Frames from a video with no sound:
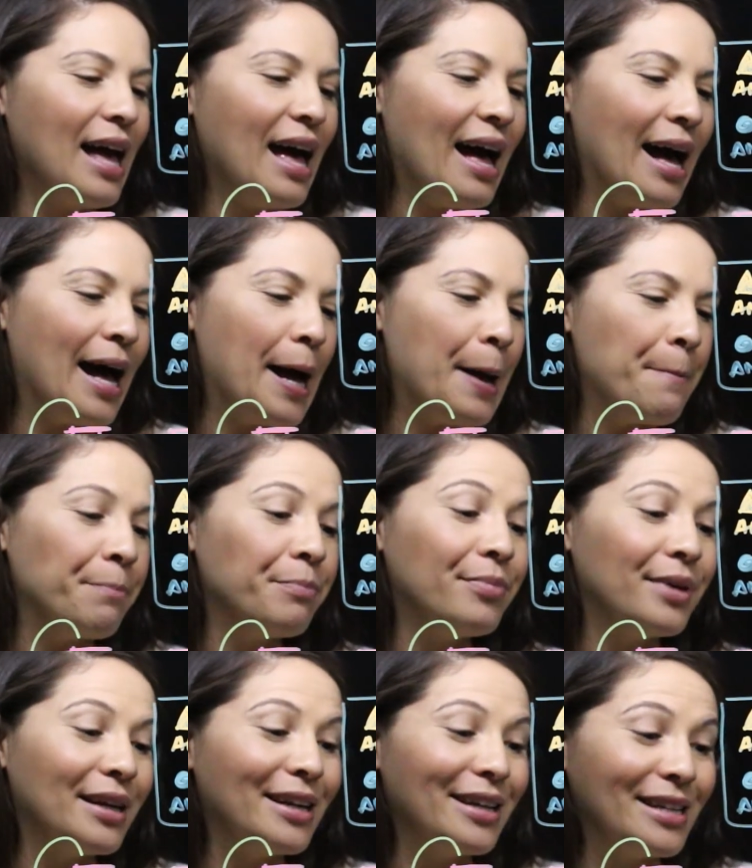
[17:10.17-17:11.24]

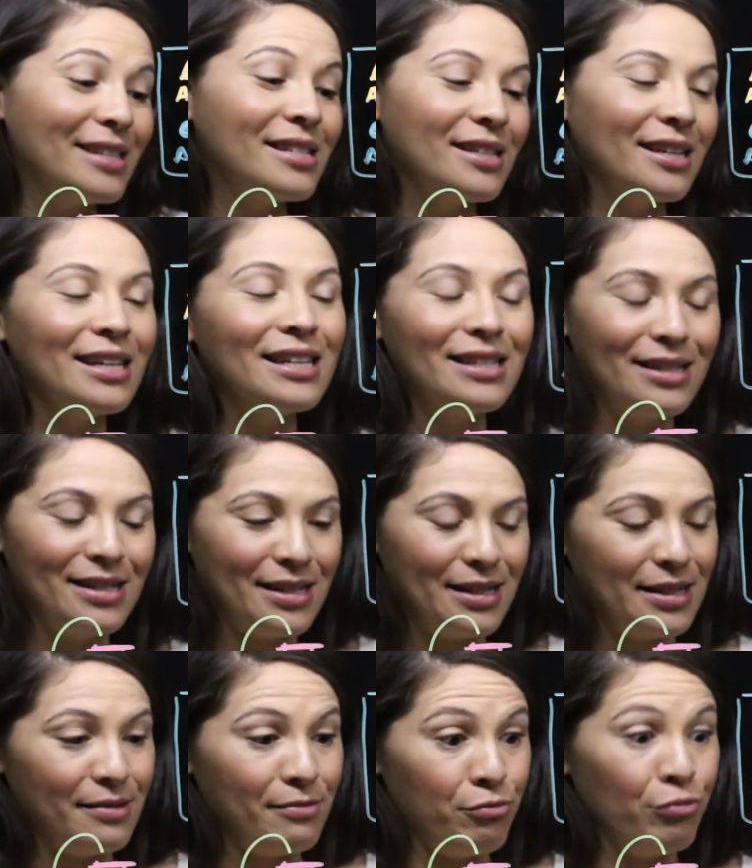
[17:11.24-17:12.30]
but it's
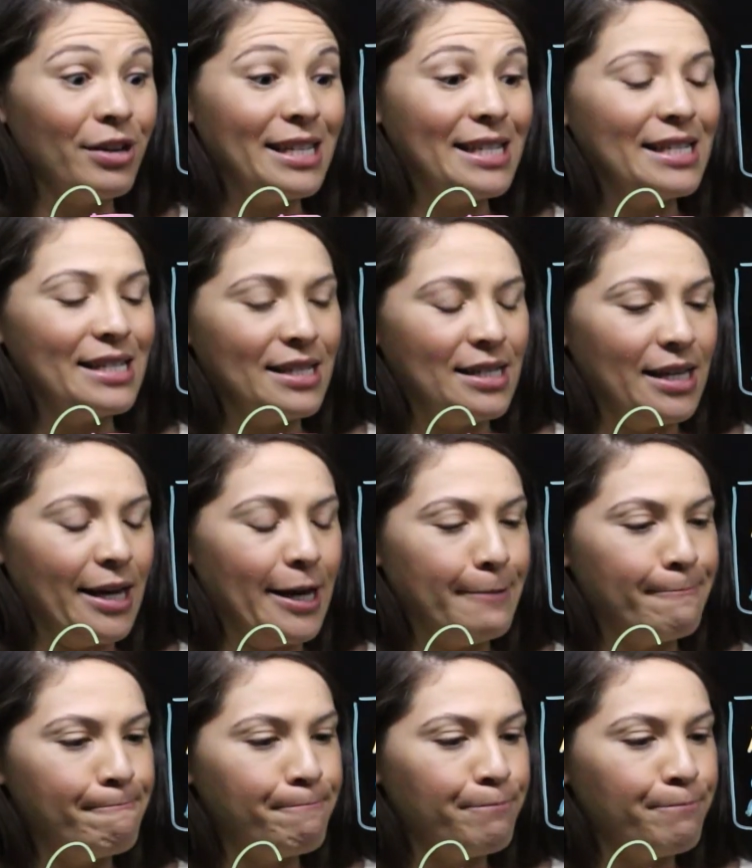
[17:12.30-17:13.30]
Rhesus-D.